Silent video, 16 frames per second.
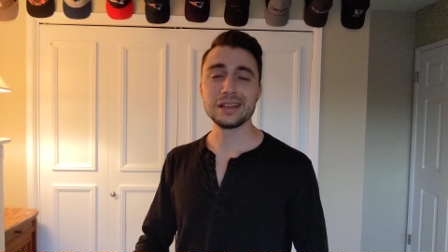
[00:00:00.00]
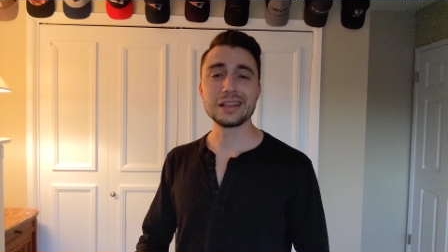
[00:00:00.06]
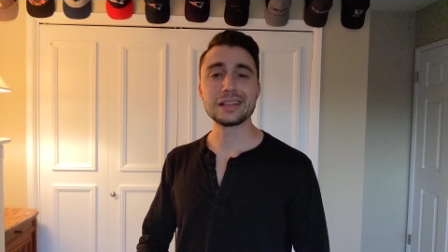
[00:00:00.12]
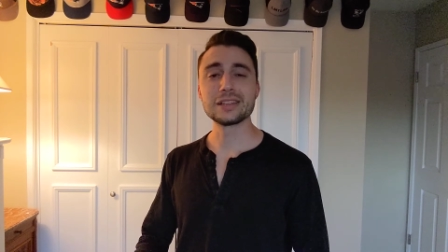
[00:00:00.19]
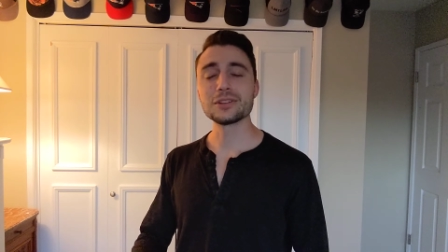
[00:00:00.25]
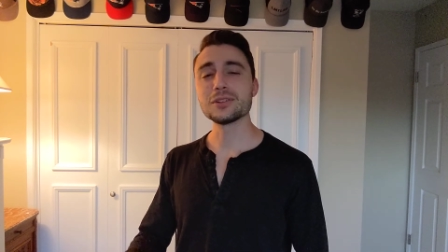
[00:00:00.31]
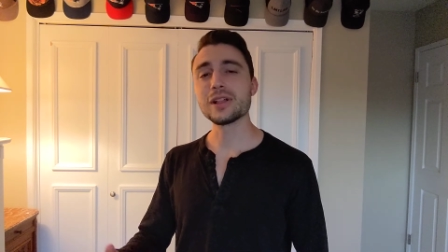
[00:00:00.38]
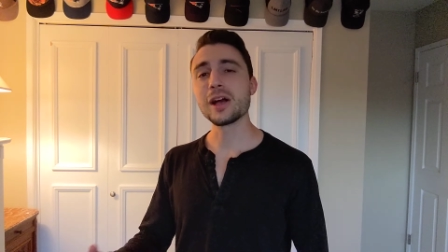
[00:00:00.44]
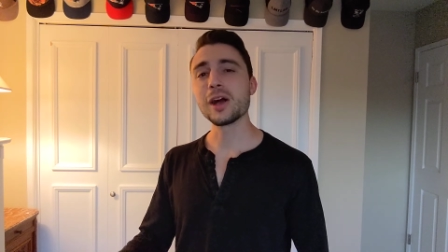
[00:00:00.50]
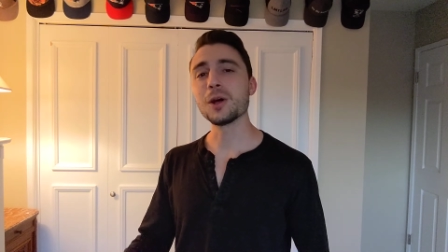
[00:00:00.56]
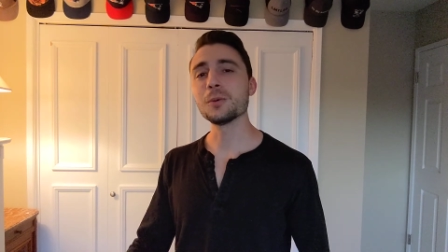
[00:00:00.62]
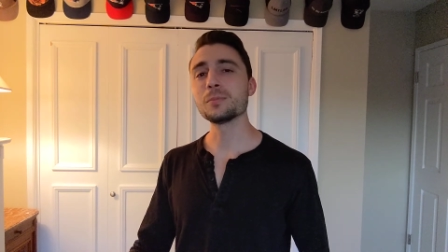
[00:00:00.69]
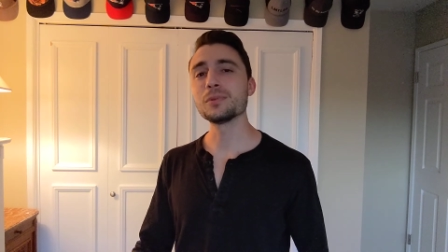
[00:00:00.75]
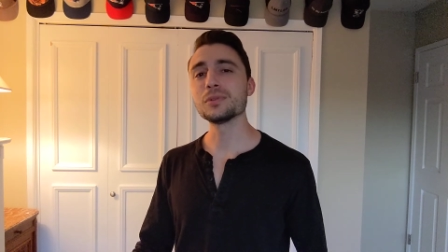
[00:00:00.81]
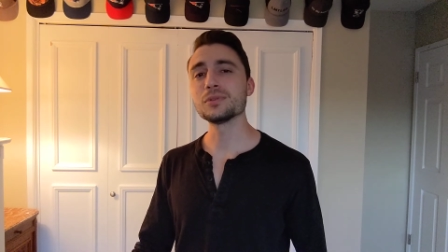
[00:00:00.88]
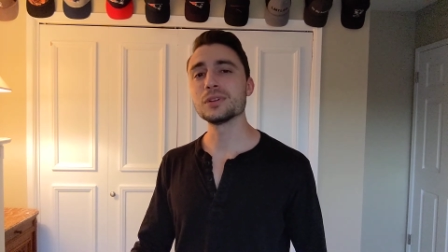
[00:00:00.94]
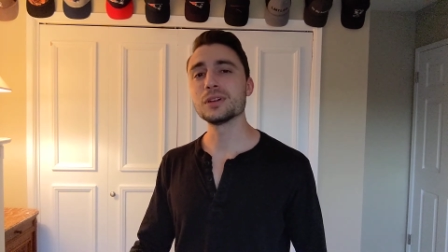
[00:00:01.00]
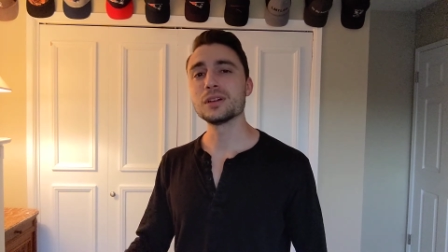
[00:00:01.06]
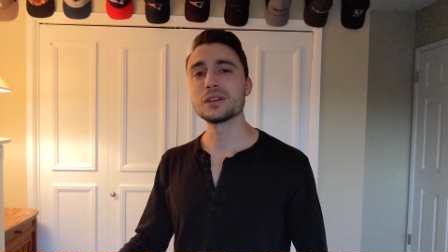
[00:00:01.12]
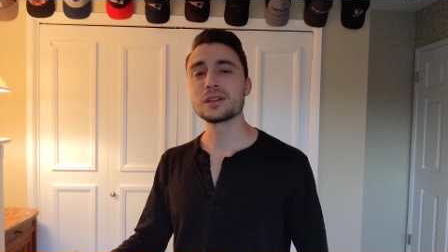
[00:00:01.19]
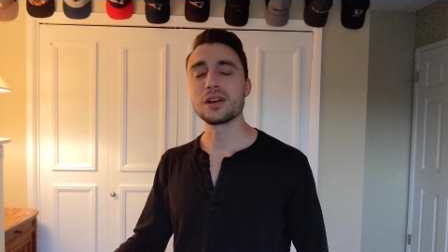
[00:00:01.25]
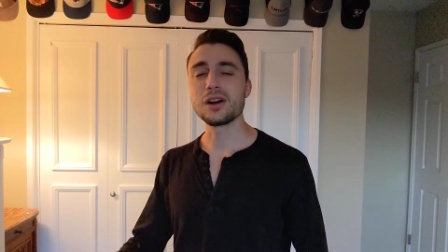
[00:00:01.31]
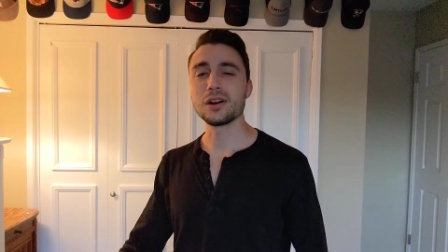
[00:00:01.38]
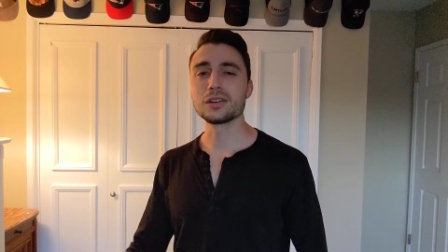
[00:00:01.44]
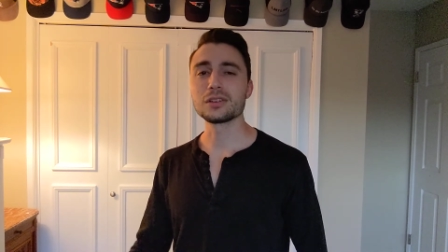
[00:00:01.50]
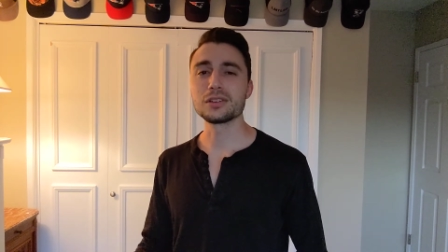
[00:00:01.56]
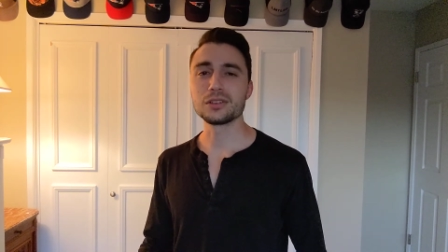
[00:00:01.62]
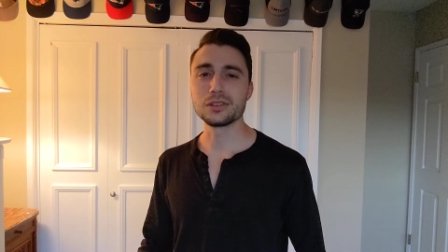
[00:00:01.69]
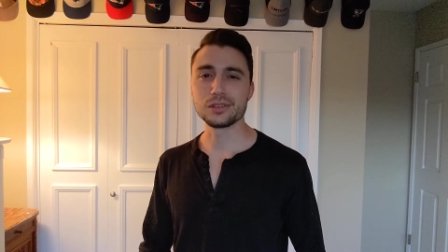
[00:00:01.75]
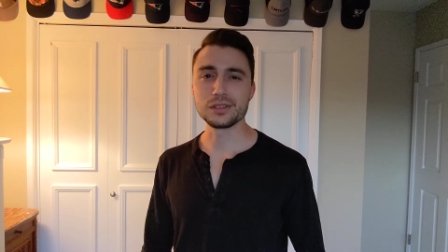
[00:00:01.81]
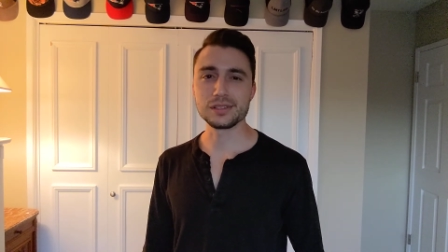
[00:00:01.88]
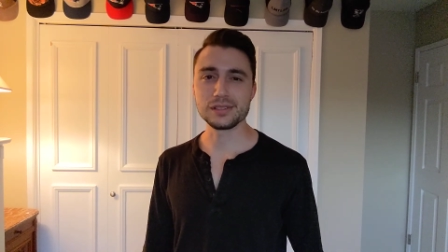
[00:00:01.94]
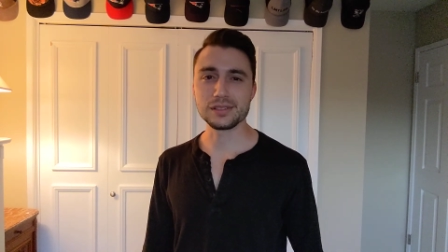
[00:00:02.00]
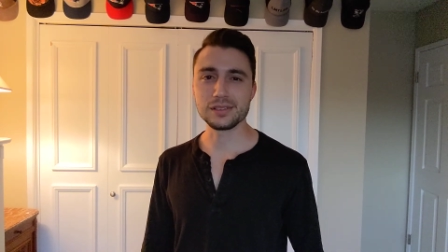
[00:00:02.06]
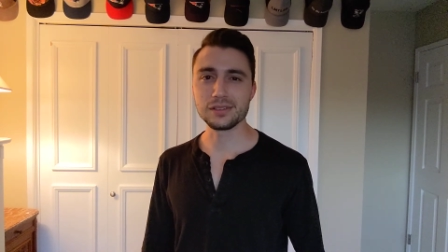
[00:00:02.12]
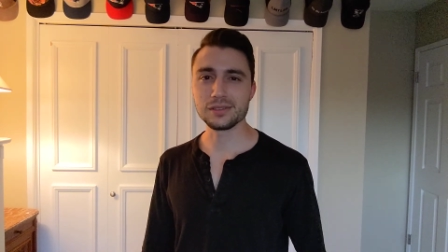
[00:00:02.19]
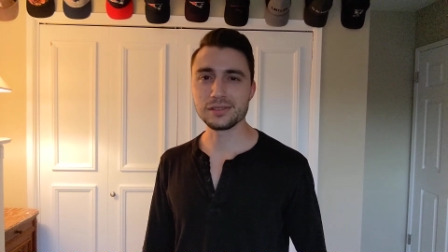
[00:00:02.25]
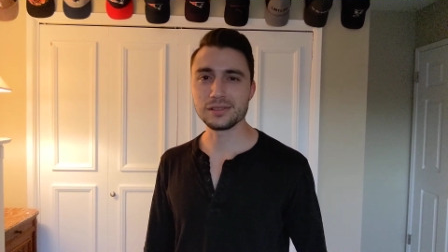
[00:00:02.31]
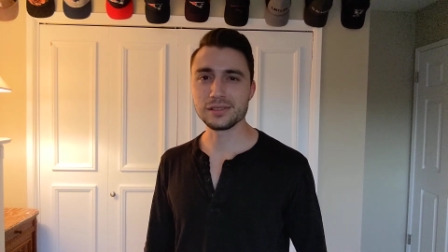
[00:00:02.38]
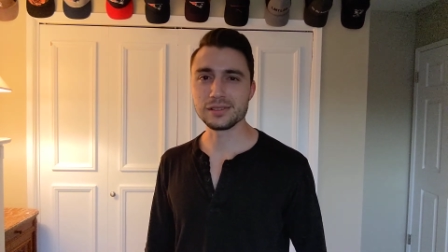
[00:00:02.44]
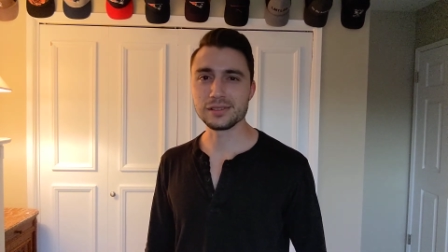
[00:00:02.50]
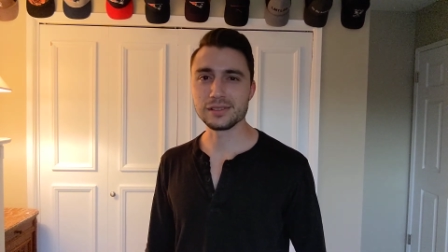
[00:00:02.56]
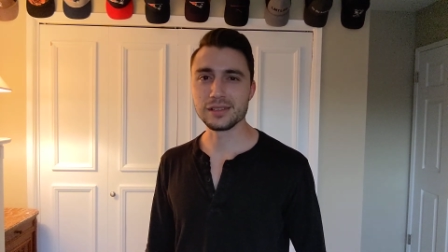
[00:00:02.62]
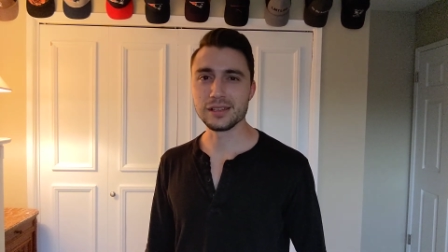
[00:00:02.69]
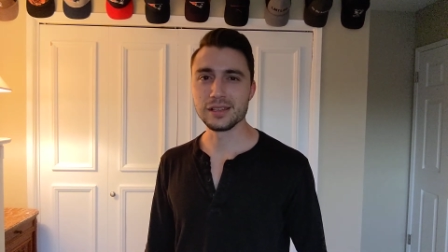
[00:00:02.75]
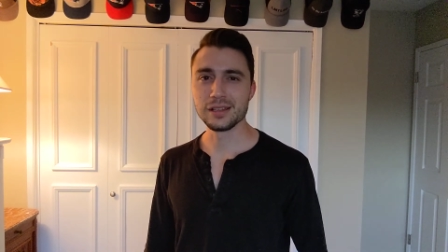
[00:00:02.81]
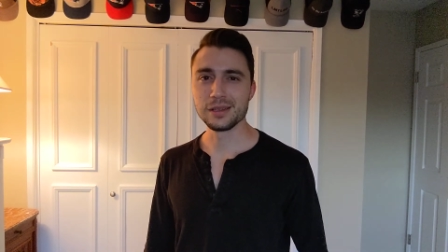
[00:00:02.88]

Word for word: and it'll help you conquer your excuses.